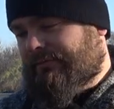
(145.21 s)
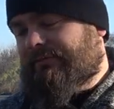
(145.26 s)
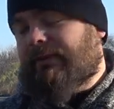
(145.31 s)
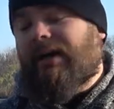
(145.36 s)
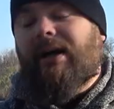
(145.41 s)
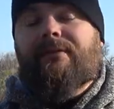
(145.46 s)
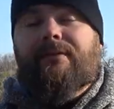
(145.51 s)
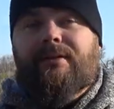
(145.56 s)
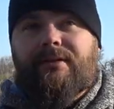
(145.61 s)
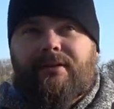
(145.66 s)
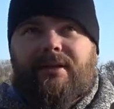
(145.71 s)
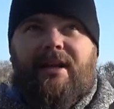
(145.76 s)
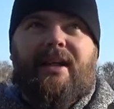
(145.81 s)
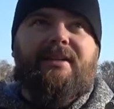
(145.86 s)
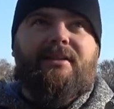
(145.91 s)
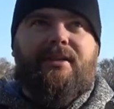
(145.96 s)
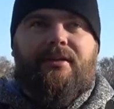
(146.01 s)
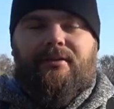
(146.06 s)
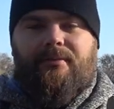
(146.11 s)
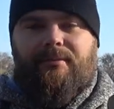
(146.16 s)
500,
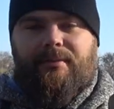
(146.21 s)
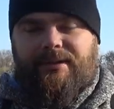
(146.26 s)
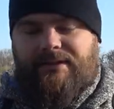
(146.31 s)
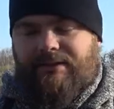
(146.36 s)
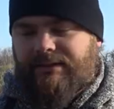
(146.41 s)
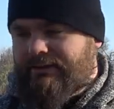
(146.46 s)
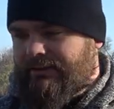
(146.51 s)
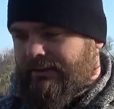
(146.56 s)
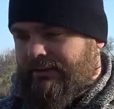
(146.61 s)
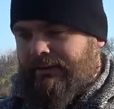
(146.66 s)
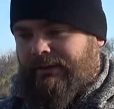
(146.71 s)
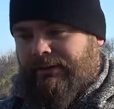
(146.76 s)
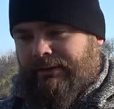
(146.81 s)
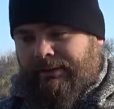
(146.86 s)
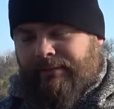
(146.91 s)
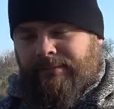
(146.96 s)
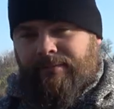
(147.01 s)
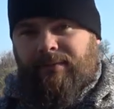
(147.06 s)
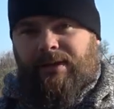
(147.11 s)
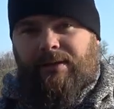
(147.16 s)
800 meters,
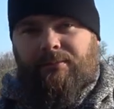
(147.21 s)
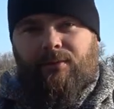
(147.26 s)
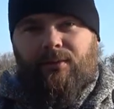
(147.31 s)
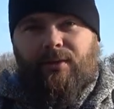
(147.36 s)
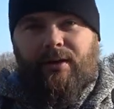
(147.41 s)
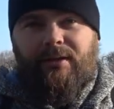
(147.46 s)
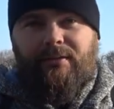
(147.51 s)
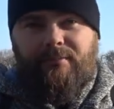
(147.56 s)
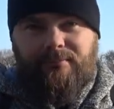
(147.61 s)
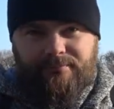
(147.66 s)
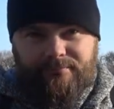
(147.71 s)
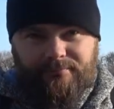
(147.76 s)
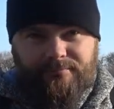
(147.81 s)
number one,